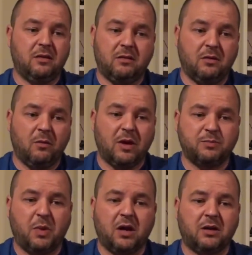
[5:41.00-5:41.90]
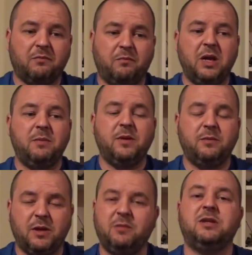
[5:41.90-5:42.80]
you know, as part of
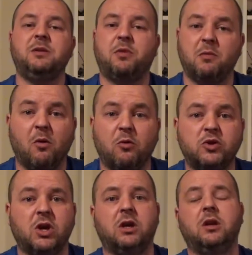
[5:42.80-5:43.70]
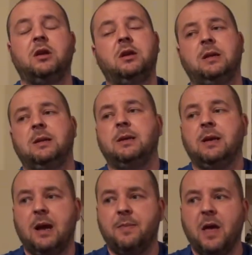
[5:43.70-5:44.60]
BBC promotion,
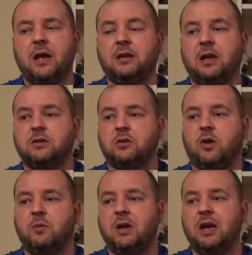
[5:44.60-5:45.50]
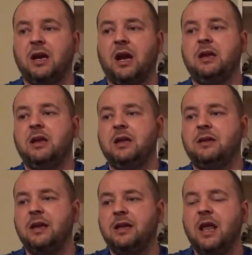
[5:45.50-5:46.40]
that does annoy me.
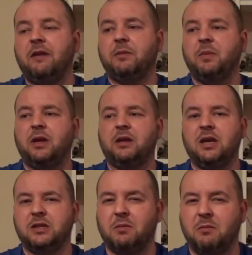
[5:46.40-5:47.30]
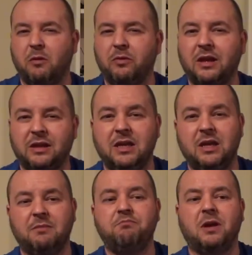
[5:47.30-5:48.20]
It left a bit of taste in my mouth at
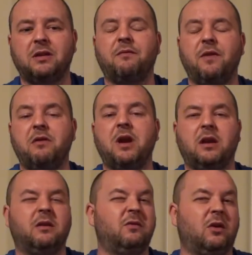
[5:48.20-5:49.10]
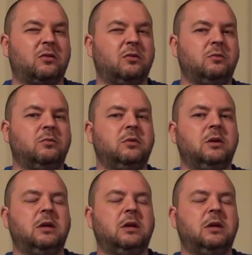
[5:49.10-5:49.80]
the very end of Doctor Who.